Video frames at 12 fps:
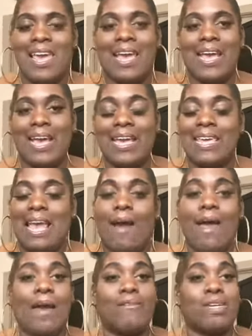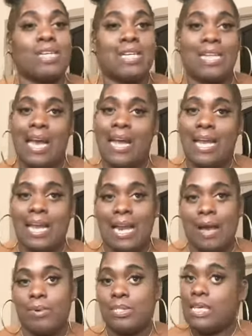And y'all have a good night, and
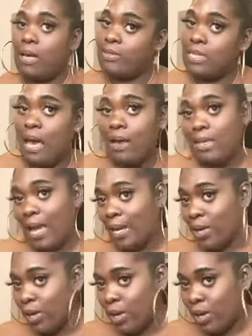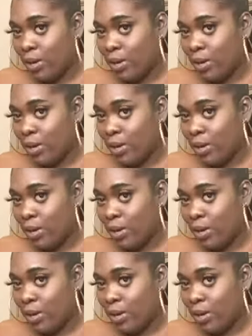I will talk to y'all later.